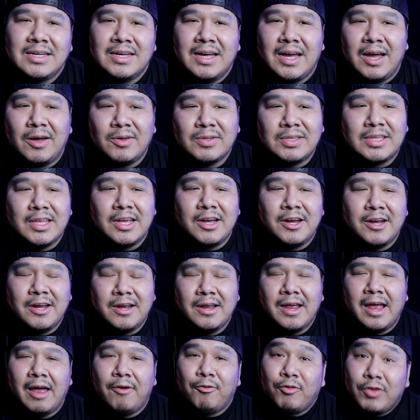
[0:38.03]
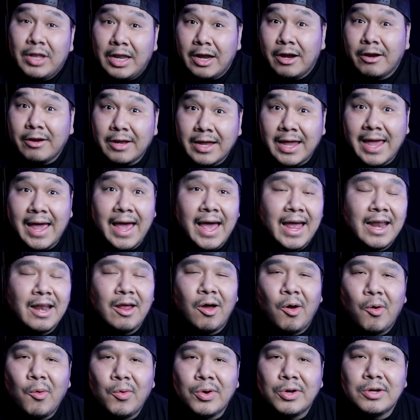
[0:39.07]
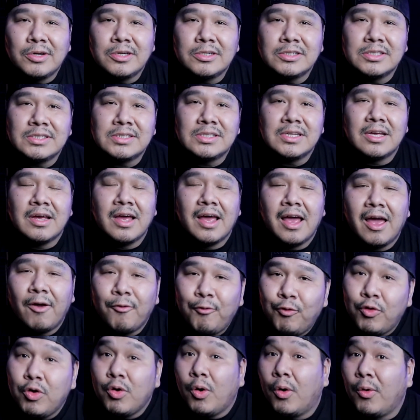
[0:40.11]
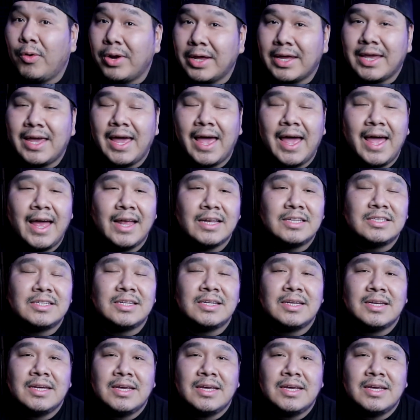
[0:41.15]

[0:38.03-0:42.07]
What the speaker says: out there, if they're cat owners, if you own a cat,